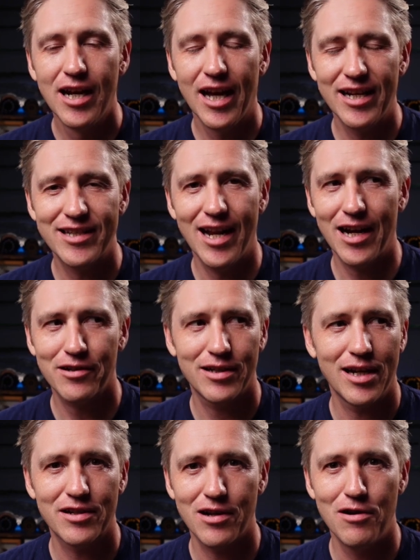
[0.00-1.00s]
And I said,
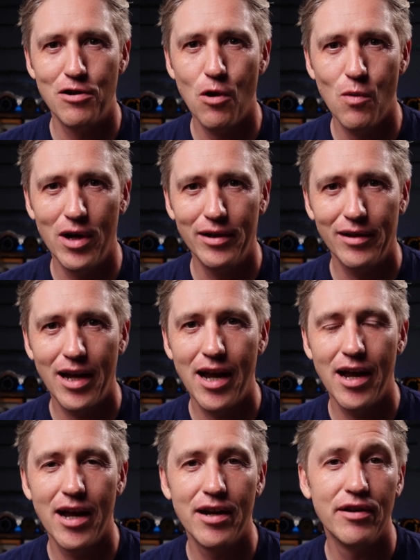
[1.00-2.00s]
actually, I saw no one.
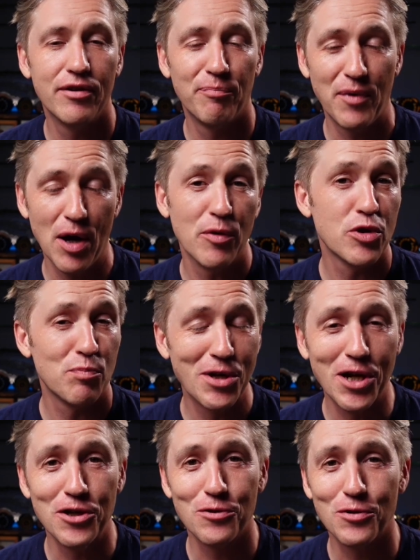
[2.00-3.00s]
And that was
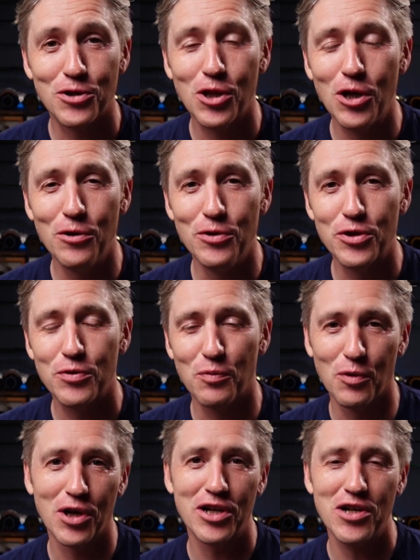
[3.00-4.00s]
because it was
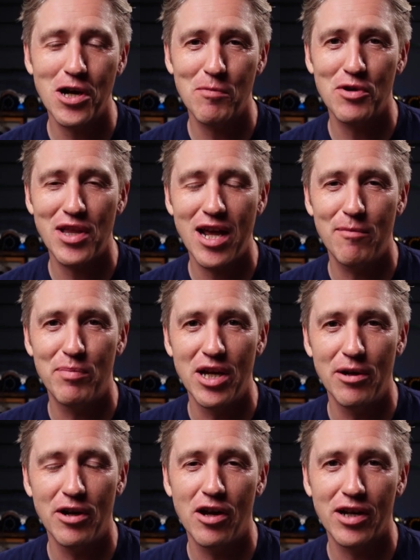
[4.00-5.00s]
closed. We're gonna talk about that a
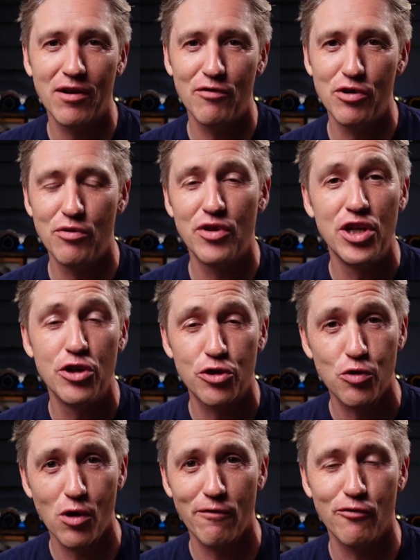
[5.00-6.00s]
bit. I'll give you the
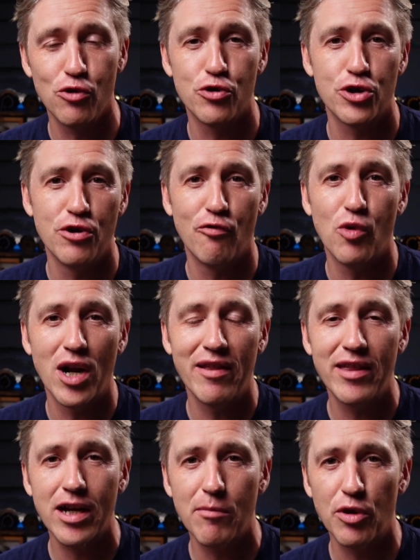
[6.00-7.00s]
short version of what I
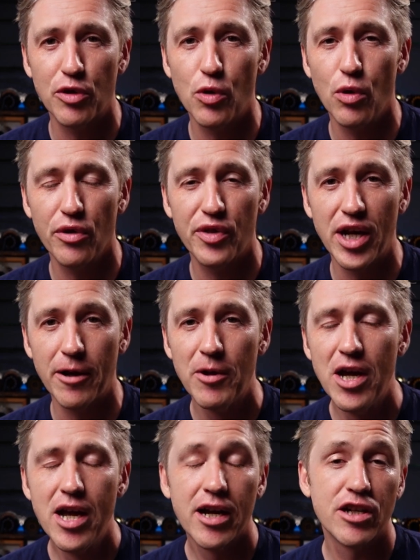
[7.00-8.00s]
think about the whole thing,
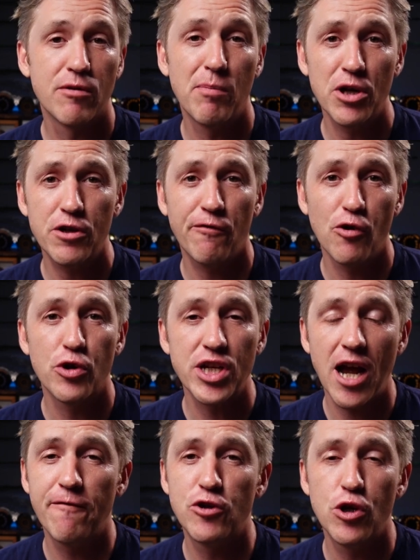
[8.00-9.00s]
because a bunch of folks
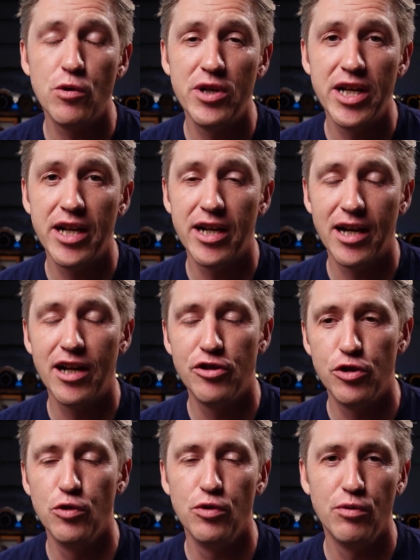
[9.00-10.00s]
have tuned in and I
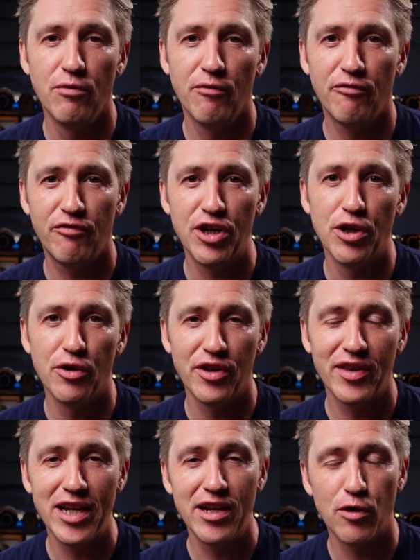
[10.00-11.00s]
do feel
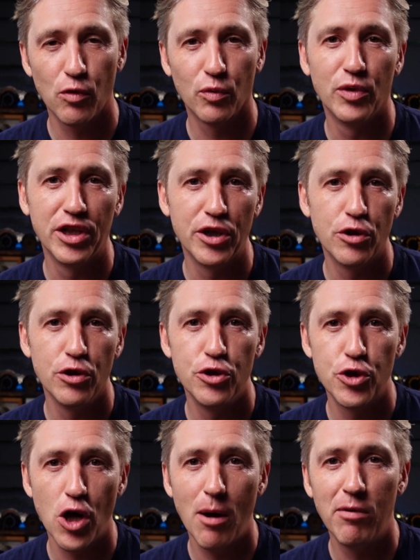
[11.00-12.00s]
that they did a really good
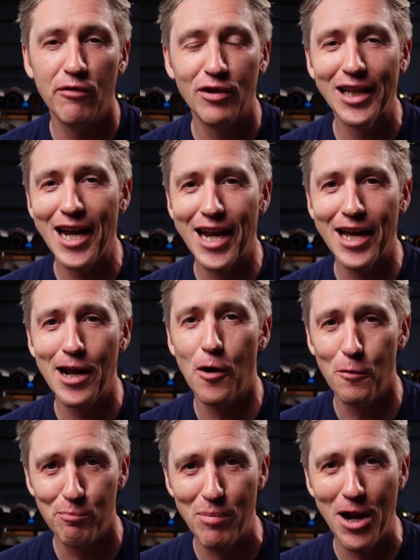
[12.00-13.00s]
job of laying it
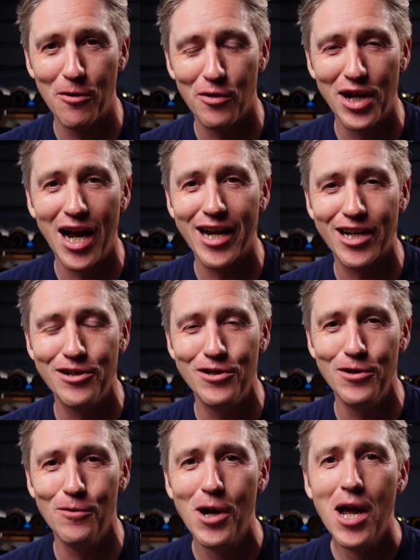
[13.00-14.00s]
out better than I can
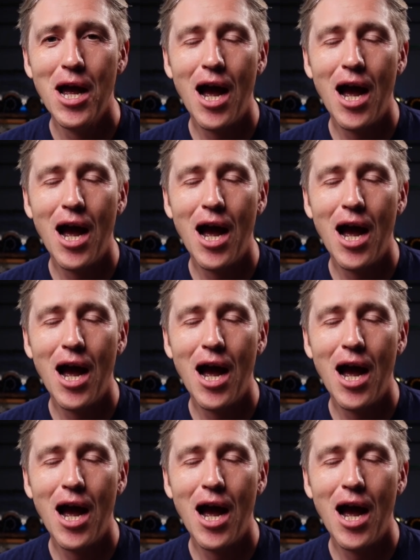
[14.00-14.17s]
do.